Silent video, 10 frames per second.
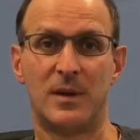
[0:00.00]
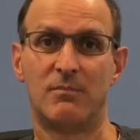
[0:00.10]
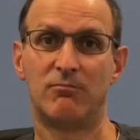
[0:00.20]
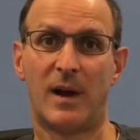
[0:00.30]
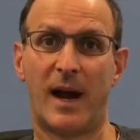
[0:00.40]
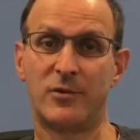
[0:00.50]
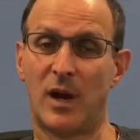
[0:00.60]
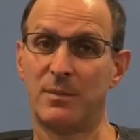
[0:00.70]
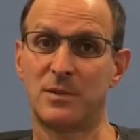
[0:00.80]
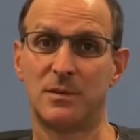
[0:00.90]
eye
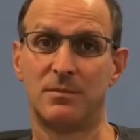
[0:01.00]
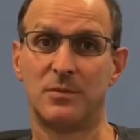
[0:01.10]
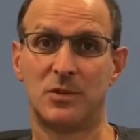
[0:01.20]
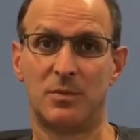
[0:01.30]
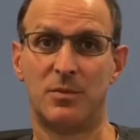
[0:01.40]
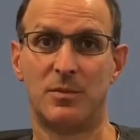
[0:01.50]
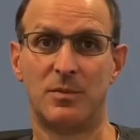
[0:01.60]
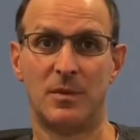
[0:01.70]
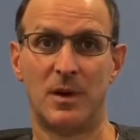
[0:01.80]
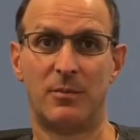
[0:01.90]
drops to
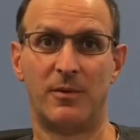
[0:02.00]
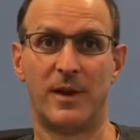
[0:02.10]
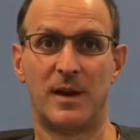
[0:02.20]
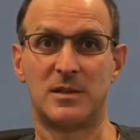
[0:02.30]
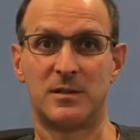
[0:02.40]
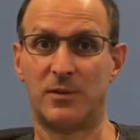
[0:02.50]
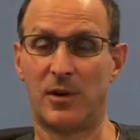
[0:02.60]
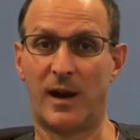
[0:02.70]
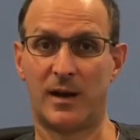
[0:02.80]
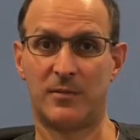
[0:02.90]
prevent a severe eye
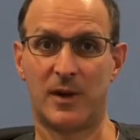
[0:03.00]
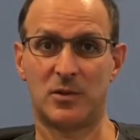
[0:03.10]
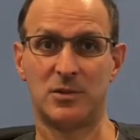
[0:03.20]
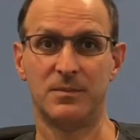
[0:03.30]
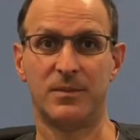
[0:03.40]
infection,